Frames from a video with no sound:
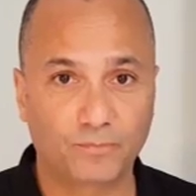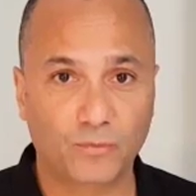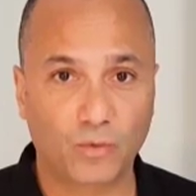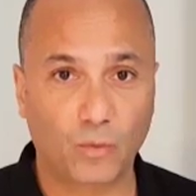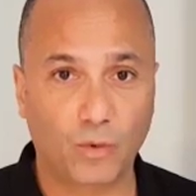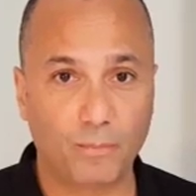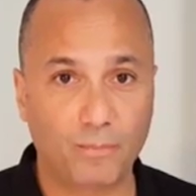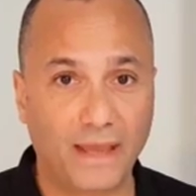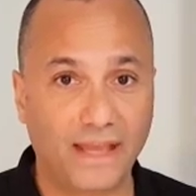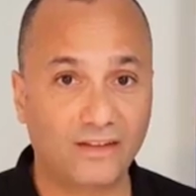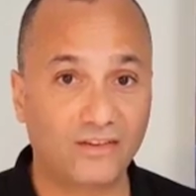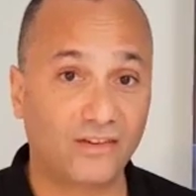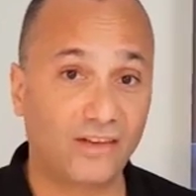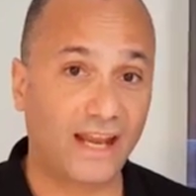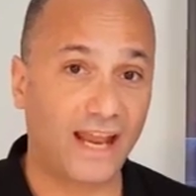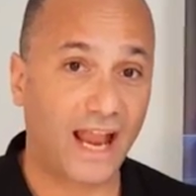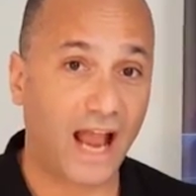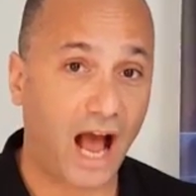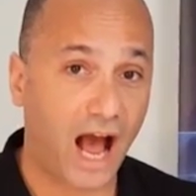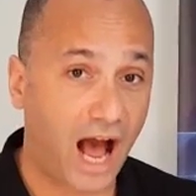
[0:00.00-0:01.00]
What makes it
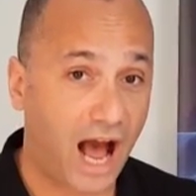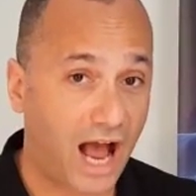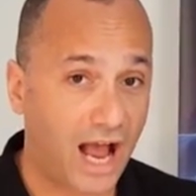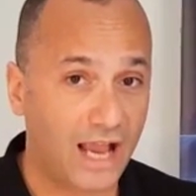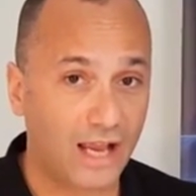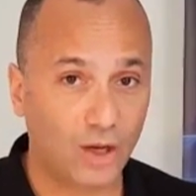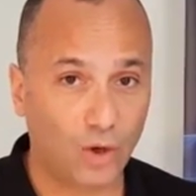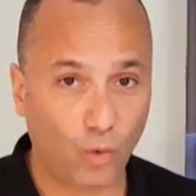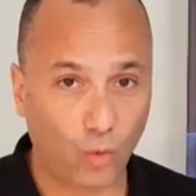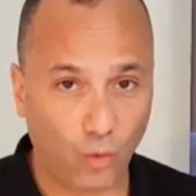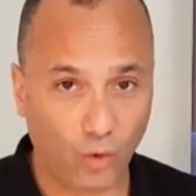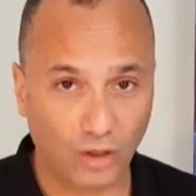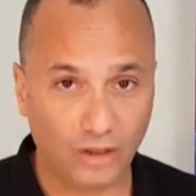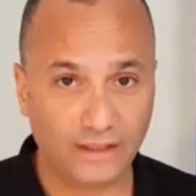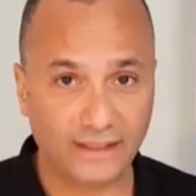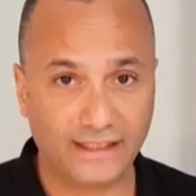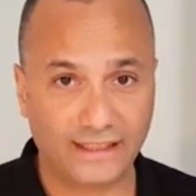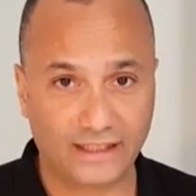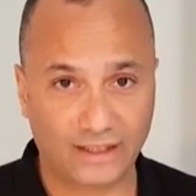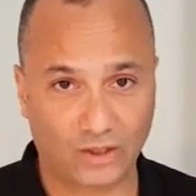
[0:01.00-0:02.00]
a high
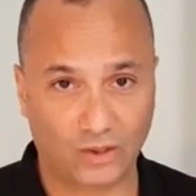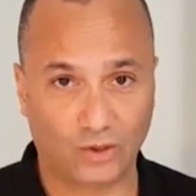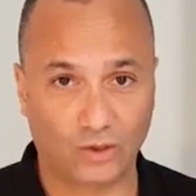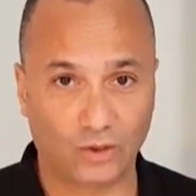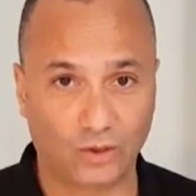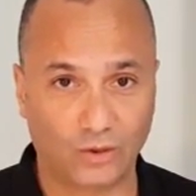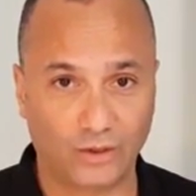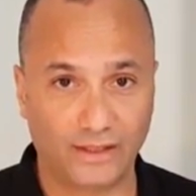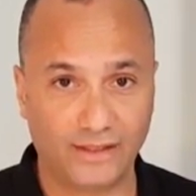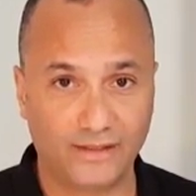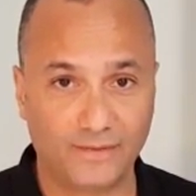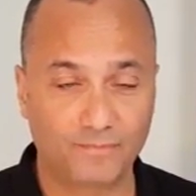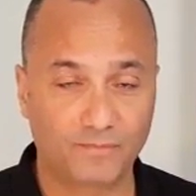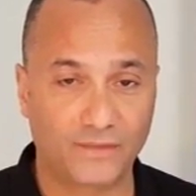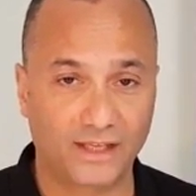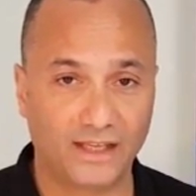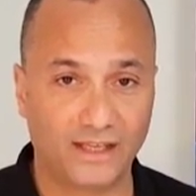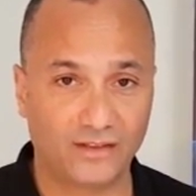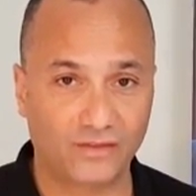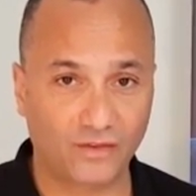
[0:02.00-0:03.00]
quality colloid
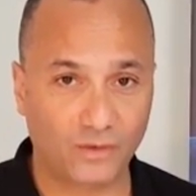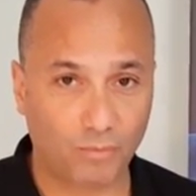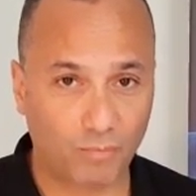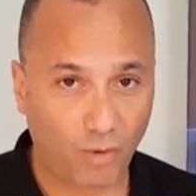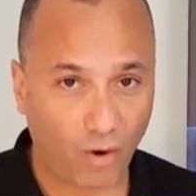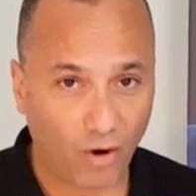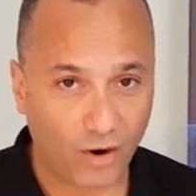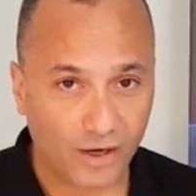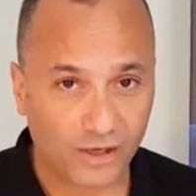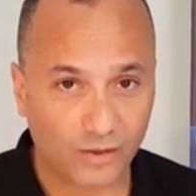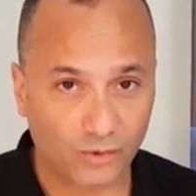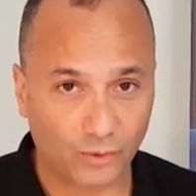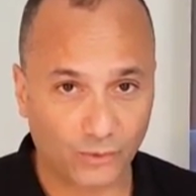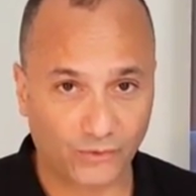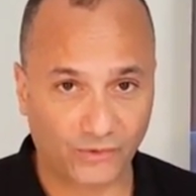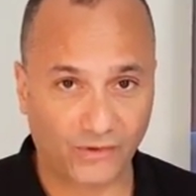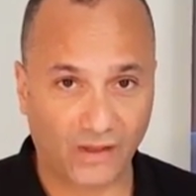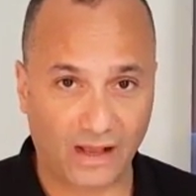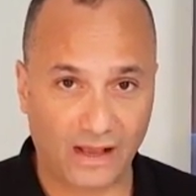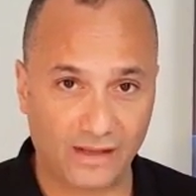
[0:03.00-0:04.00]
is the particle
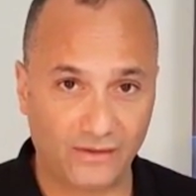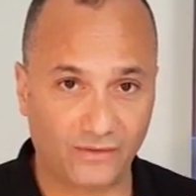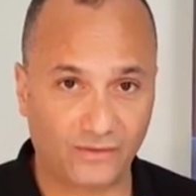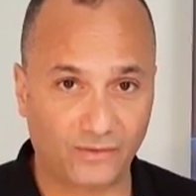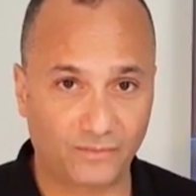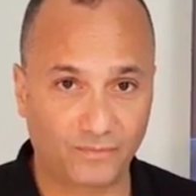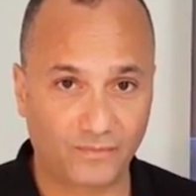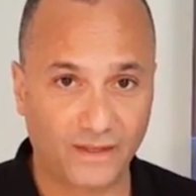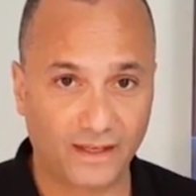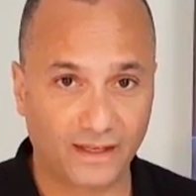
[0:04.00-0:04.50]
size.